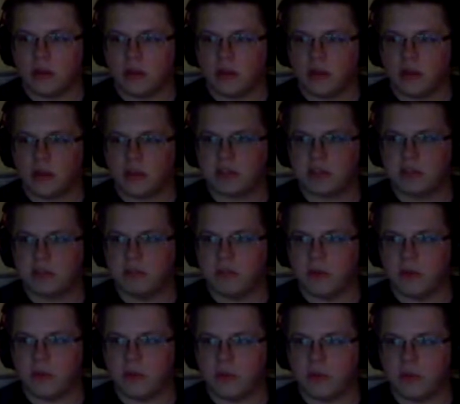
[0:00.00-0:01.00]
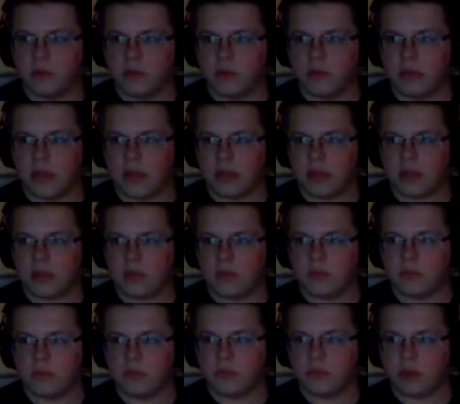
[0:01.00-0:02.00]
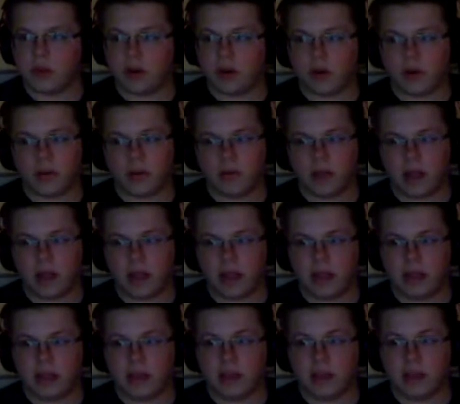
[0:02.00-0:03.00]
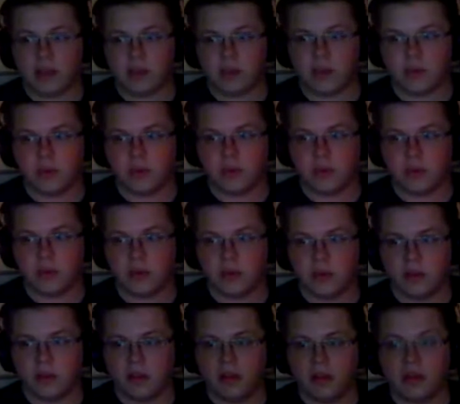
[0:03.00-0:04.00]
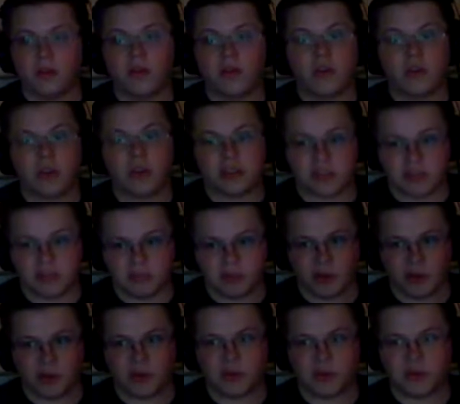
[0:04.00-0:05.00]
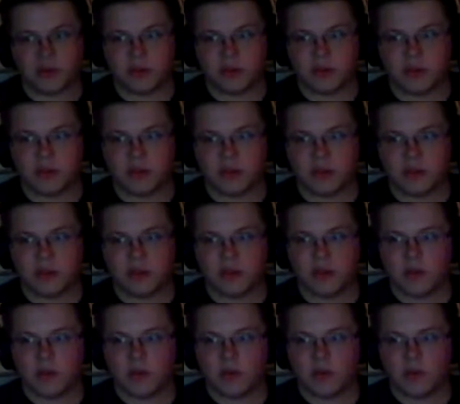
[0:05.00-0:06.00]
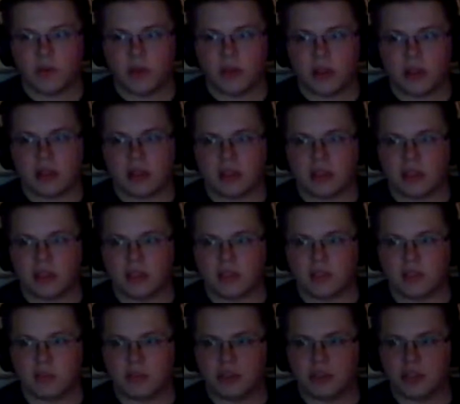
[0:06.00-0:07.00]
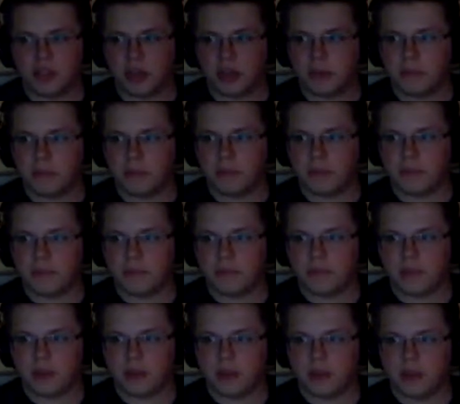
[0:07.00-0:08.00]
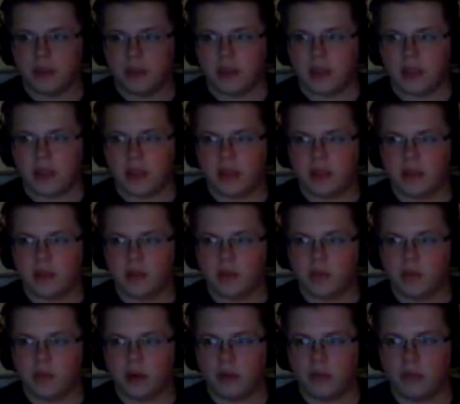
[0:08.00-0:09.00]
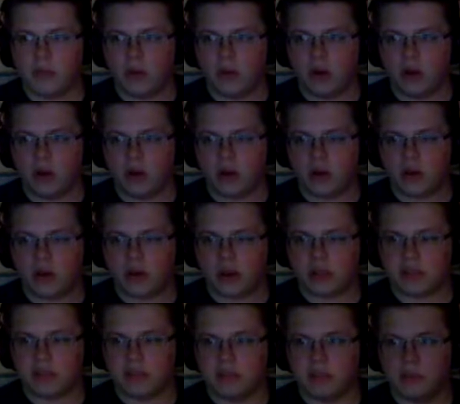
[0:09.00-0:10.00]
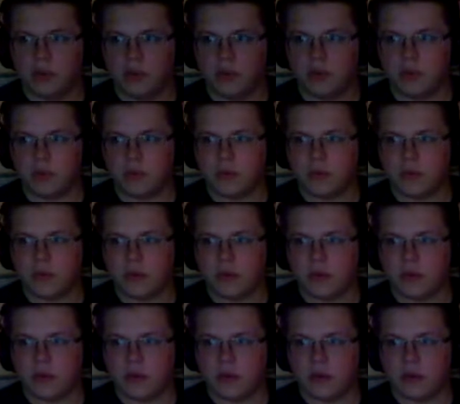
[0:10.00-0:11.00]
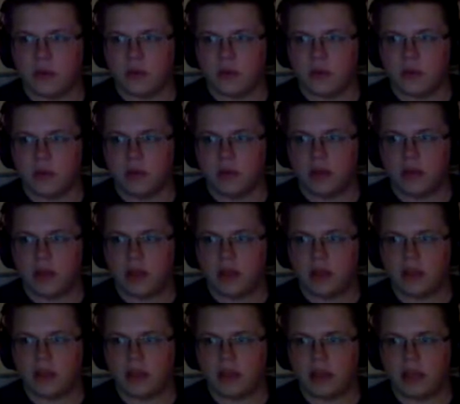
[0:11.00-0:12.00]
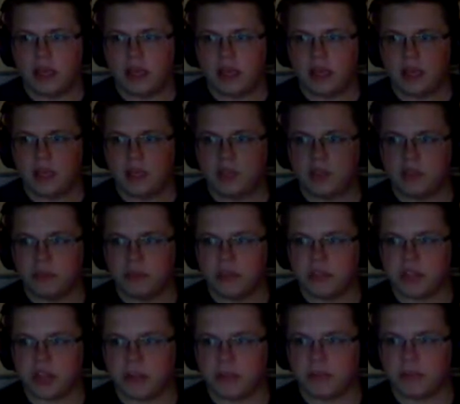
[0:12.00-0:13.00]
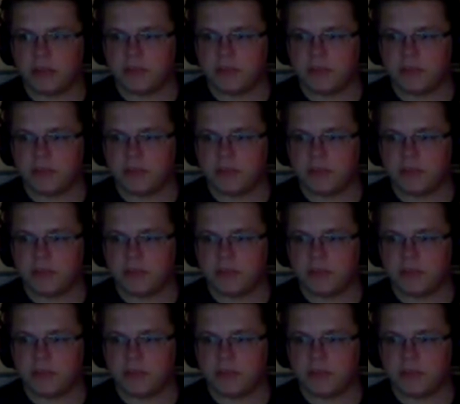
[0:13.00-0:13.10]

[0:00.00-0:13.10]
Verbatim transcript: Crescent Moon with... oh, no. I need to do Crescent Moon with the super jump. And then one more Crescent Moon with the super jump.